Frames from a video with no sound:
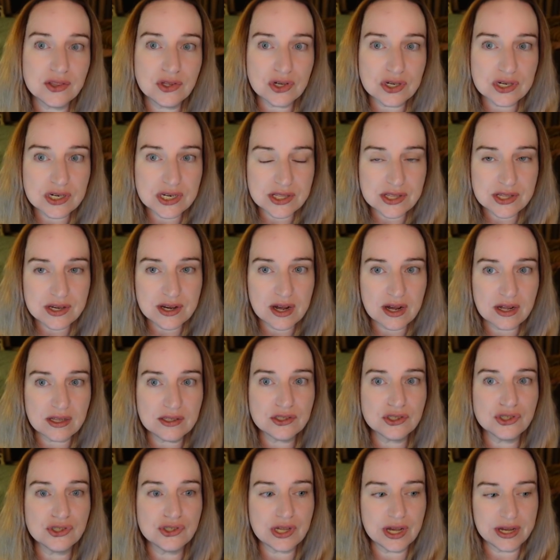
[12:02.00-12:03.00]
looked at the
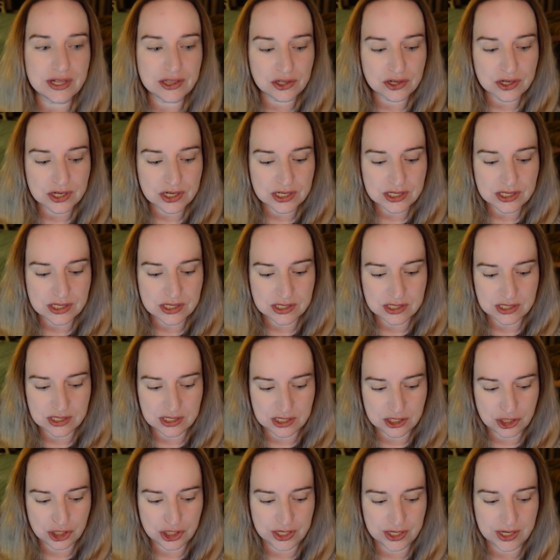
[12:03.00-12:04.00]
colors, I looked at the
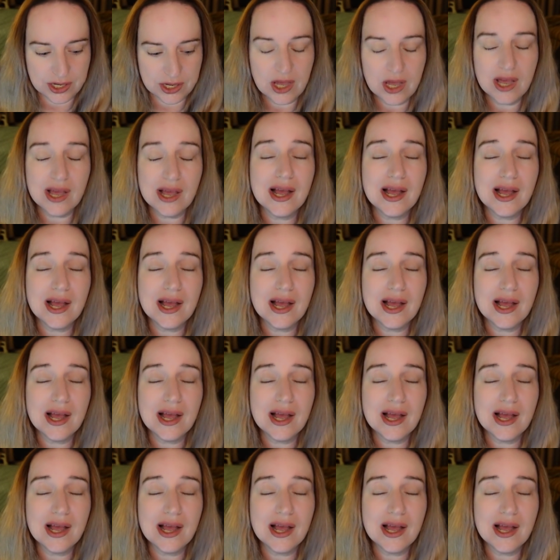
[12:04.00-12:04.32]
stitching.